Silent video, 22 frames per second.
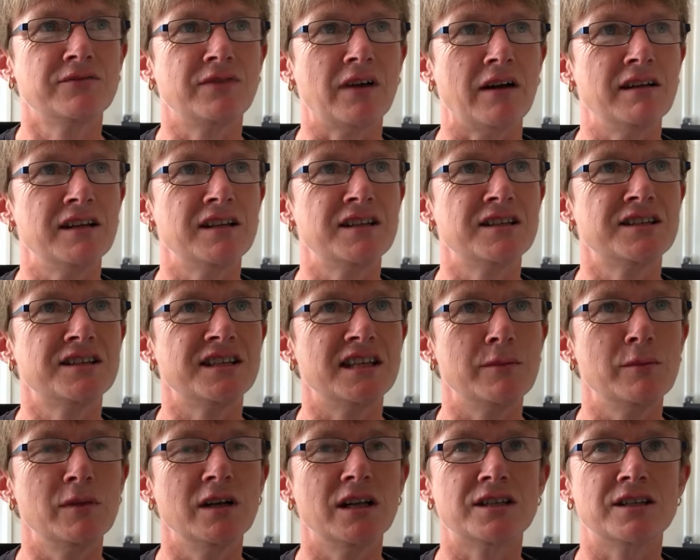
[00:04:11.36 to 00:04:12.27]
very
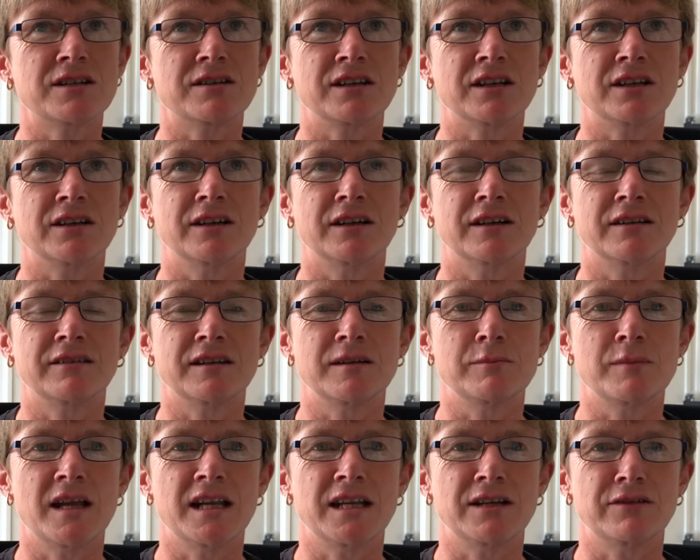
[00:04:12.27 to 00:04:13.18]
similar to the Earth
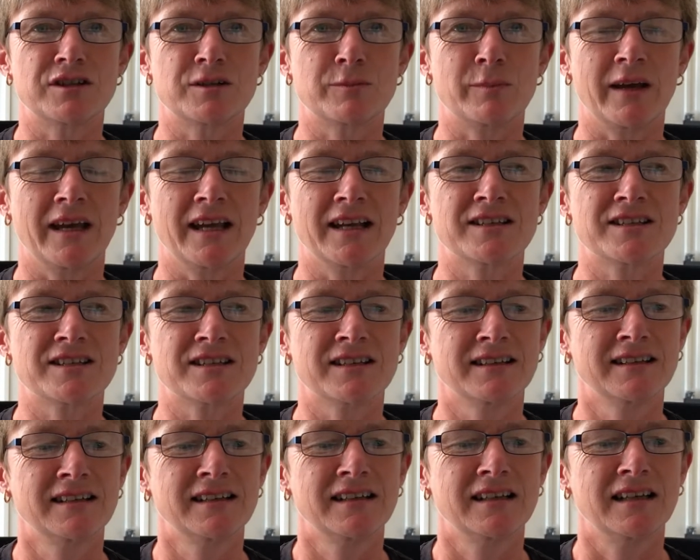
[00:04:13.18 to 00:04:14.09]
in many respects,
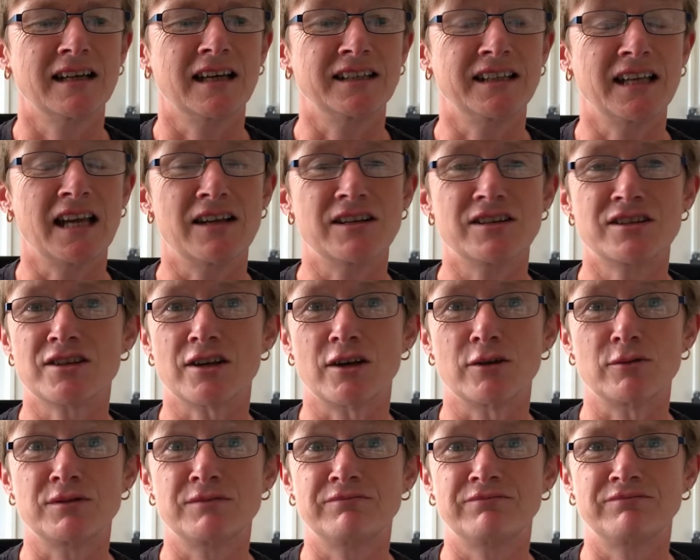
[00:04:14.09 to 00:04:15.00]
and yet
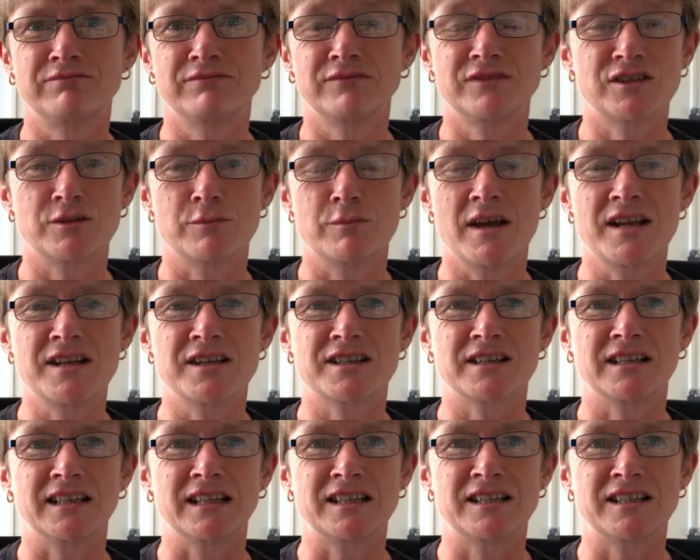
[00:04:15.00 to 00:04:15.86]
so tremendously